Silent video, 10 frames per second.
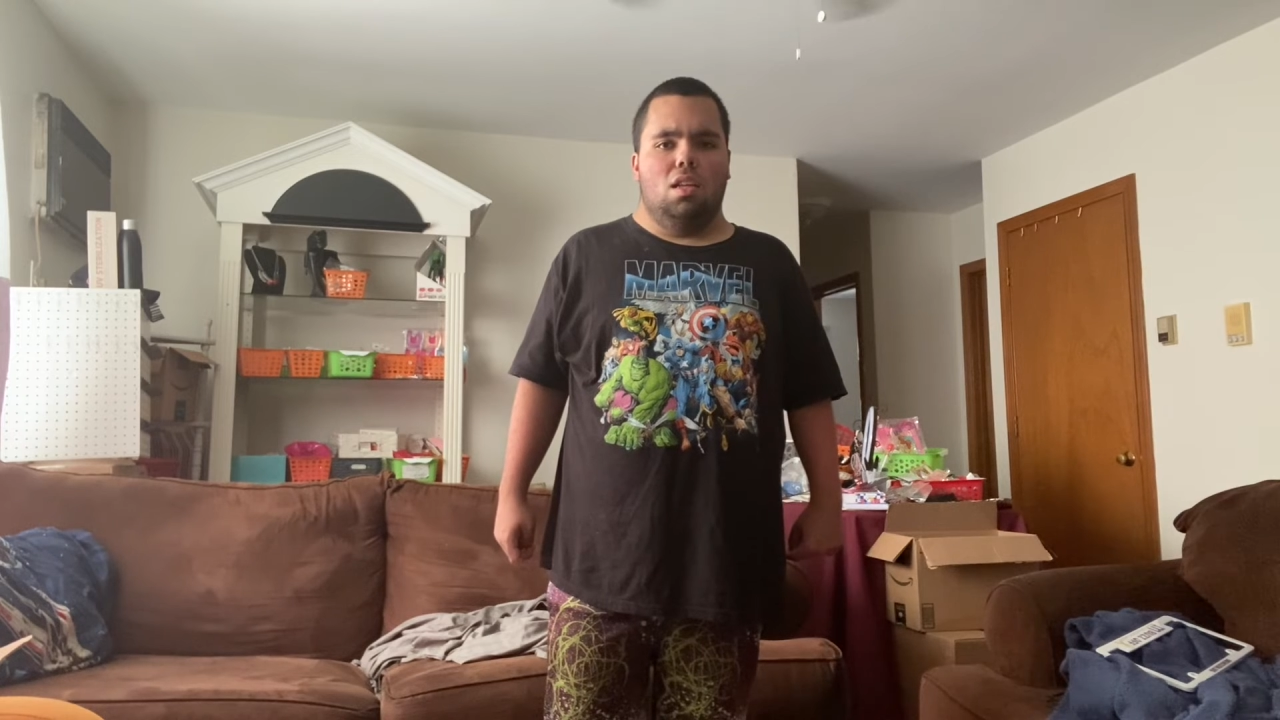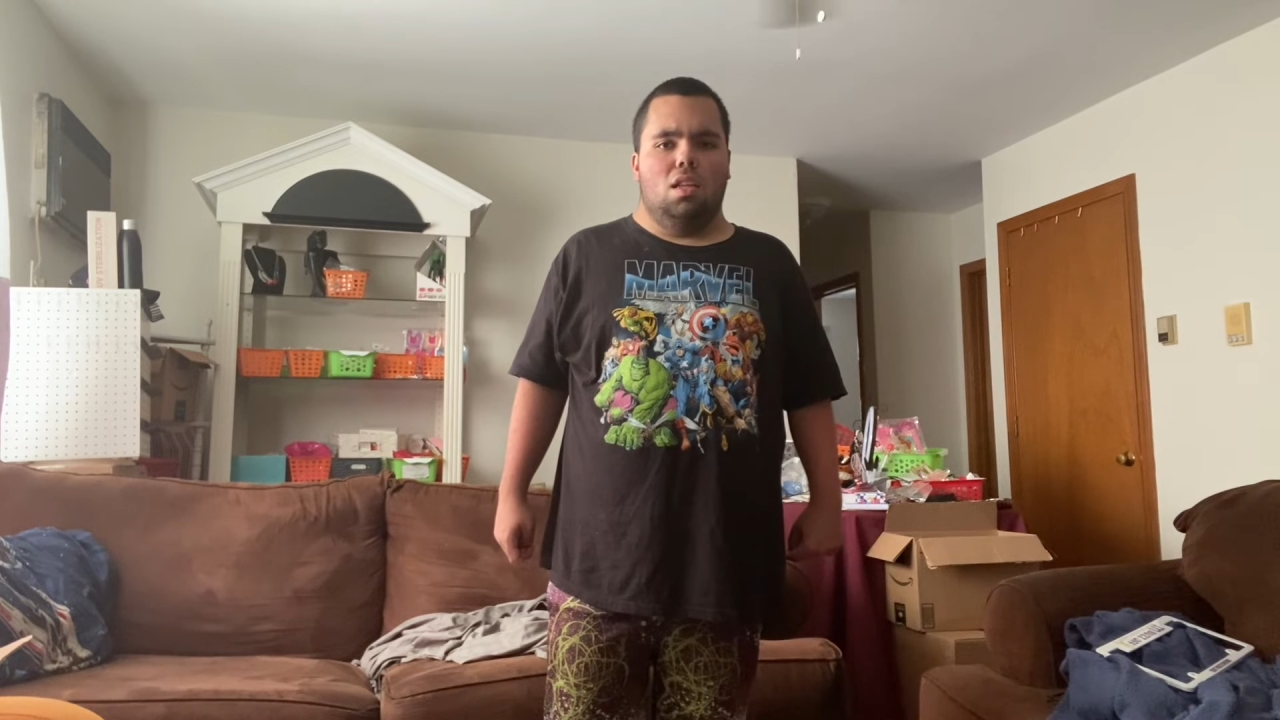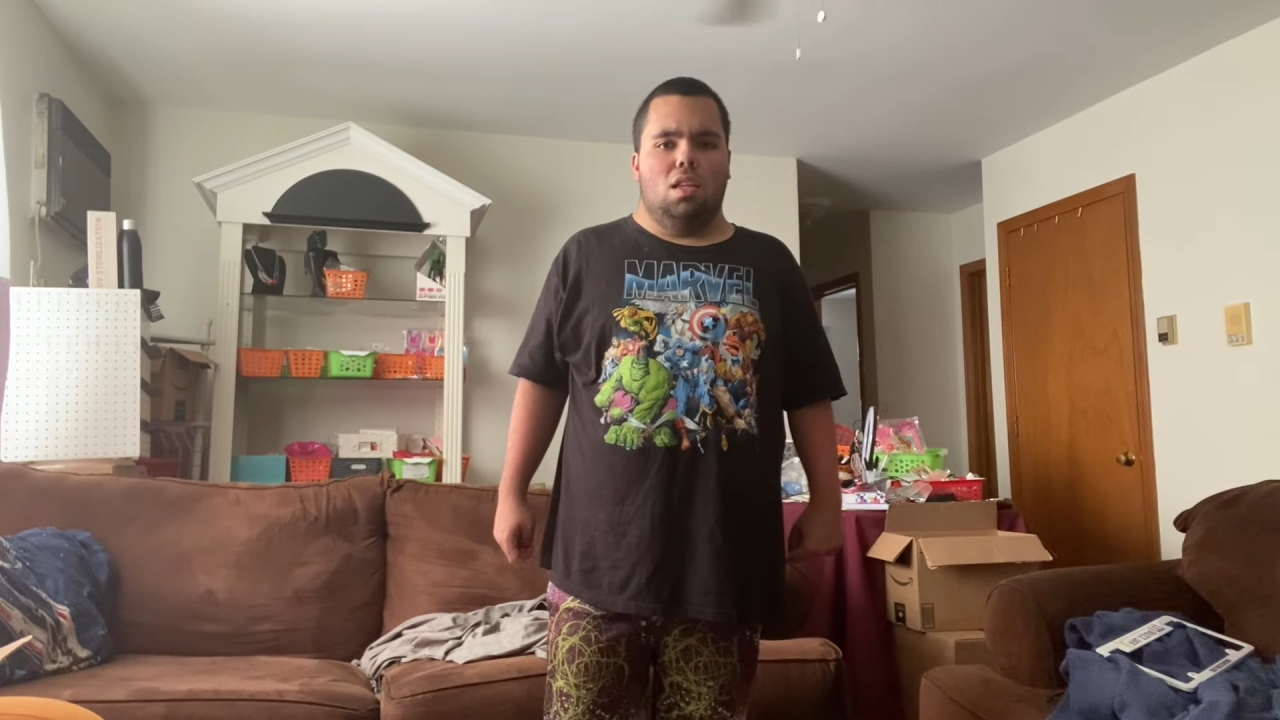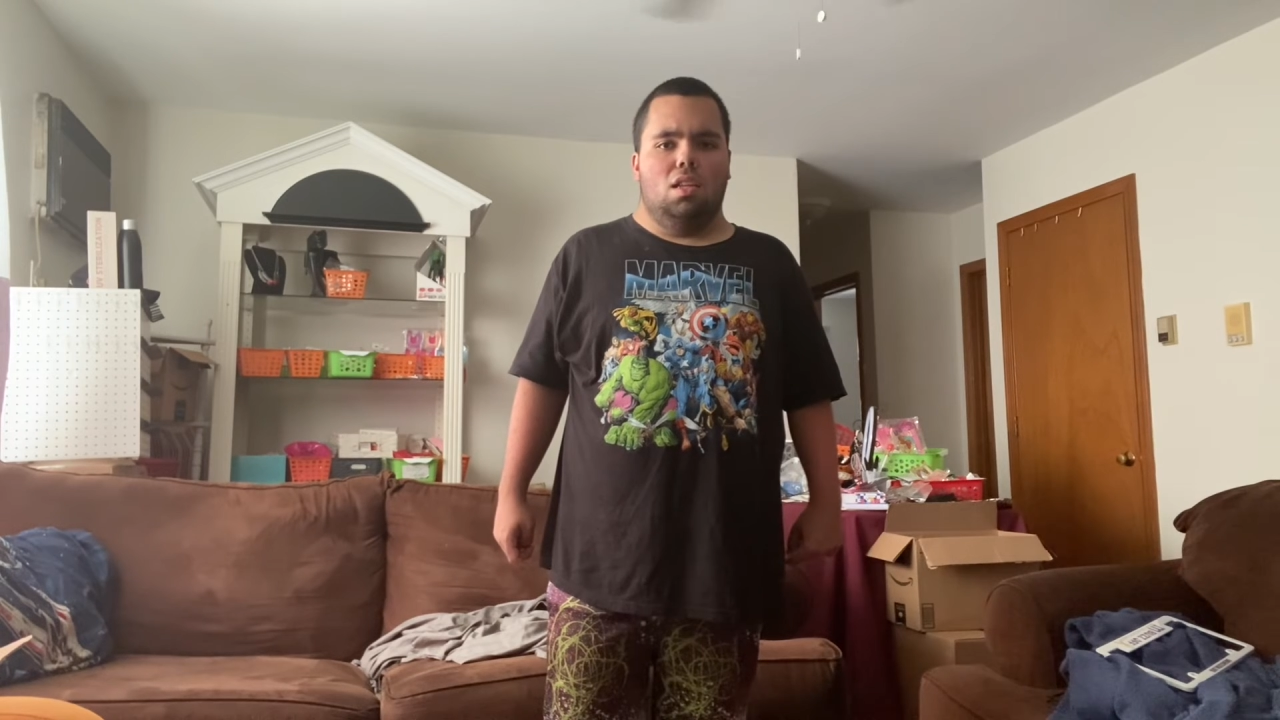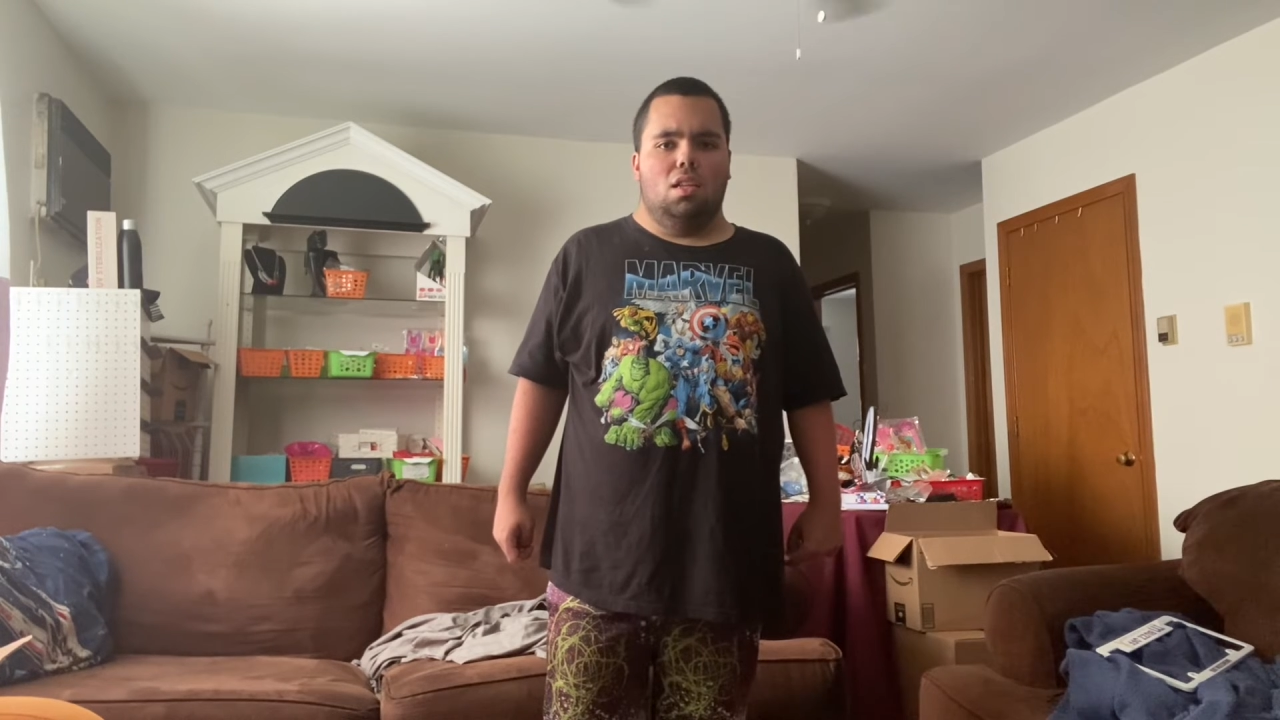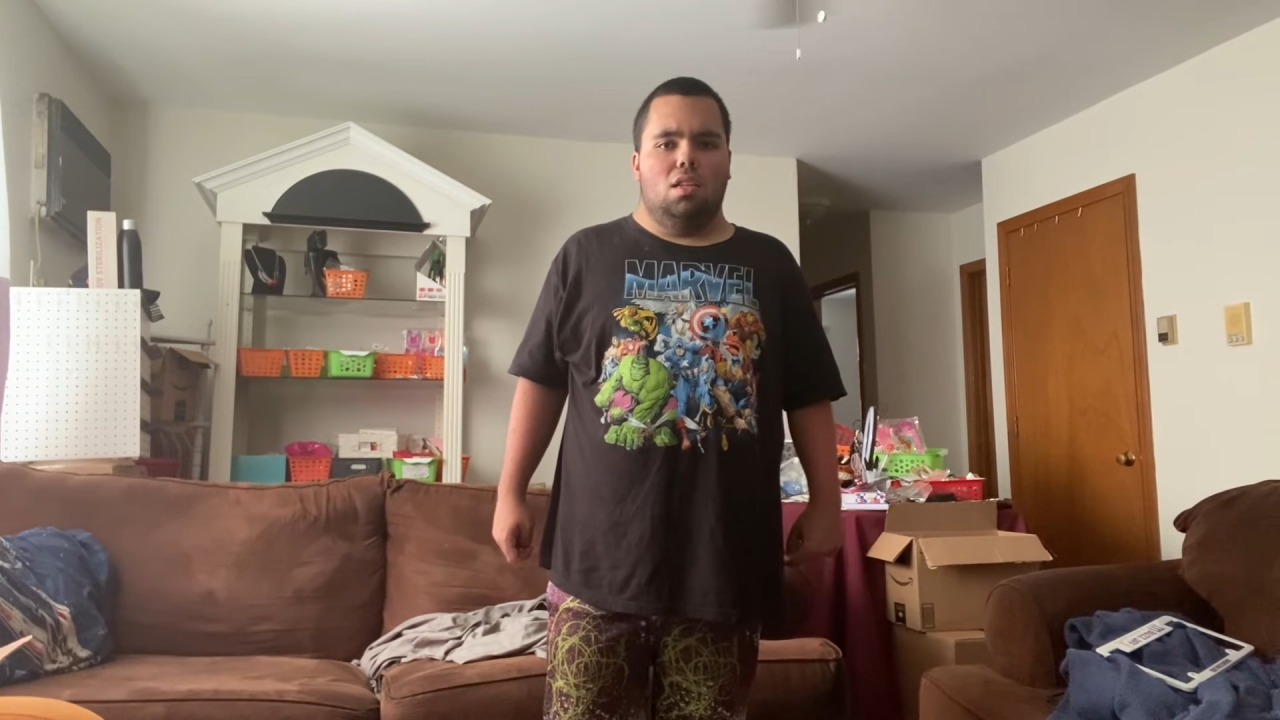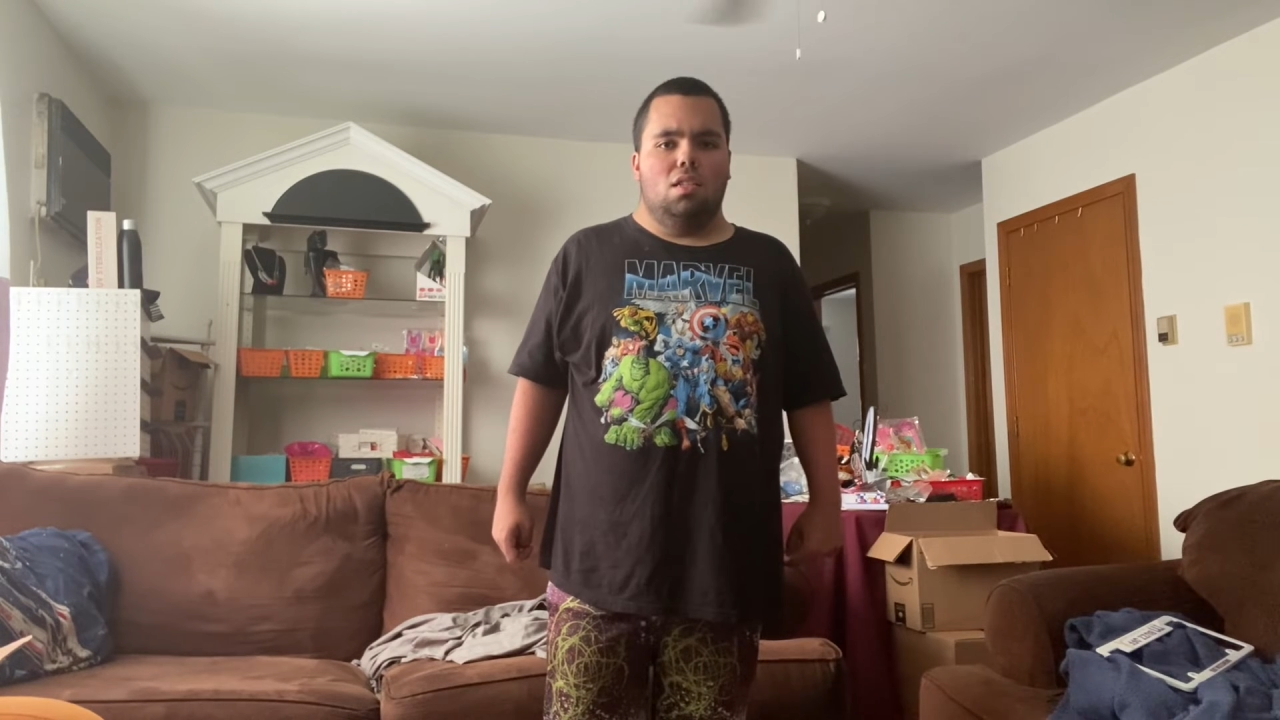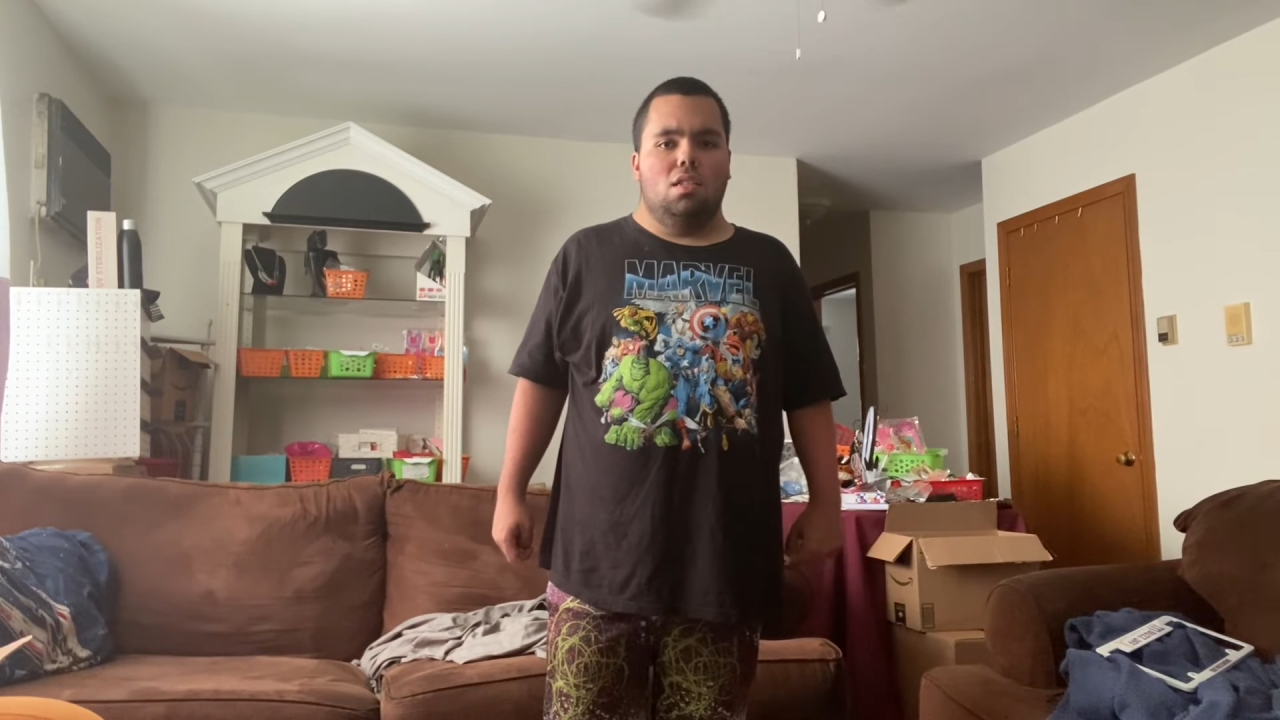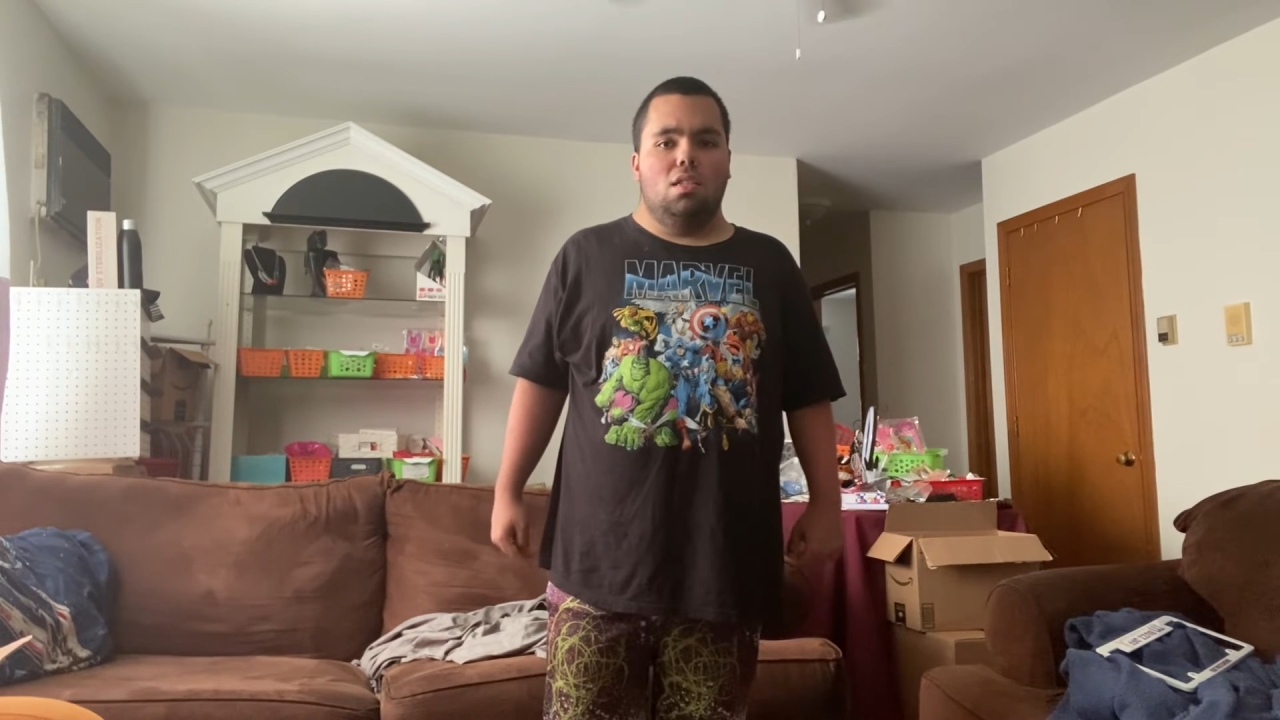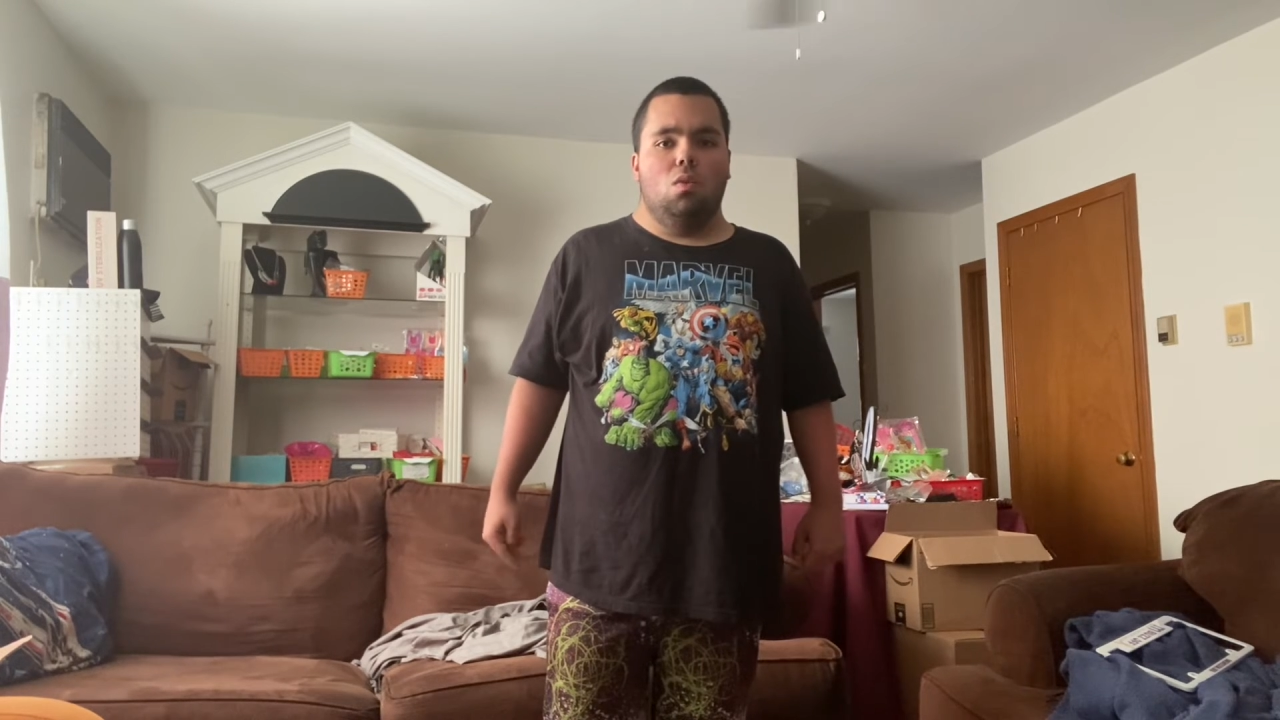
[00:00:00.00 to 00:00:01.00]
And
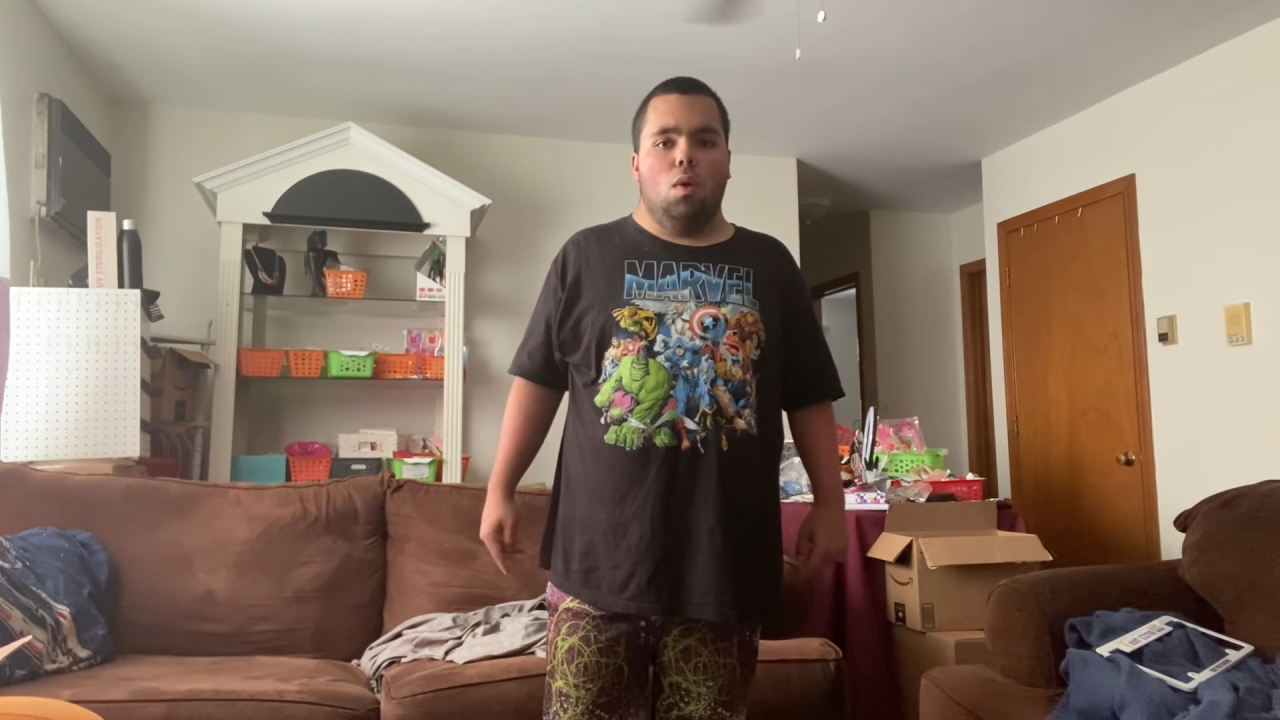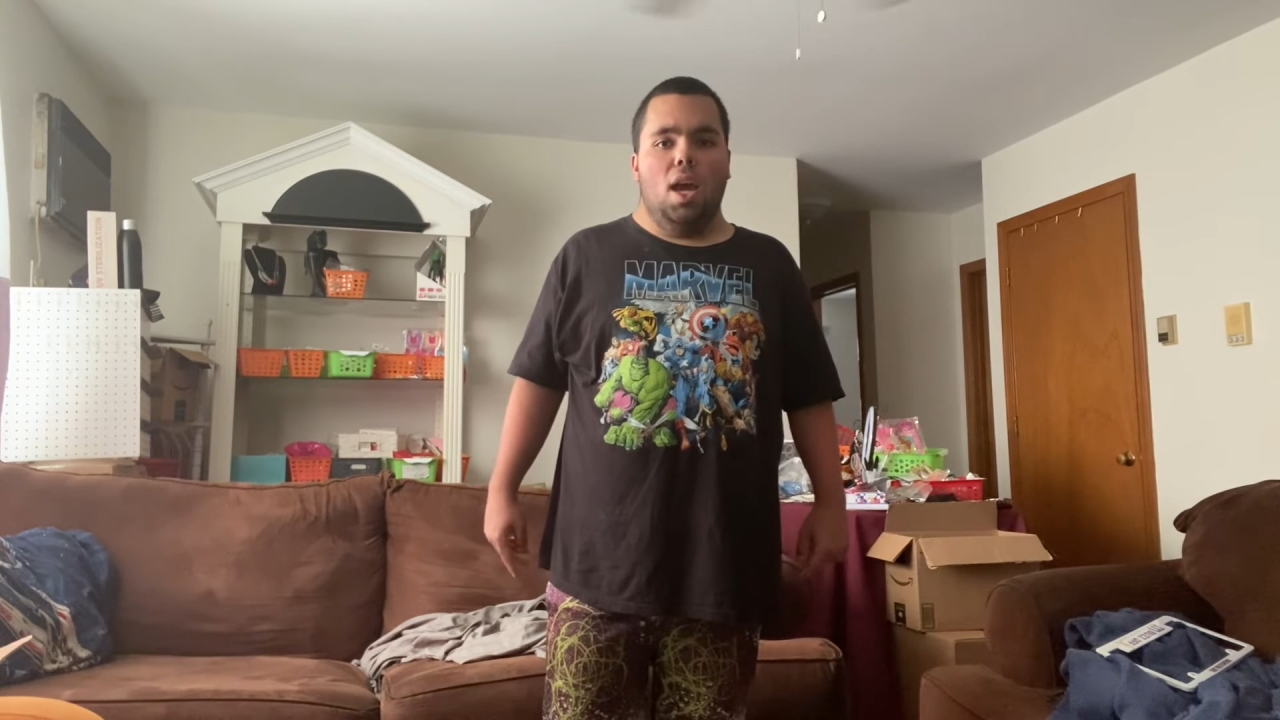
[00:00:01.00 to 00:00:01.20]
so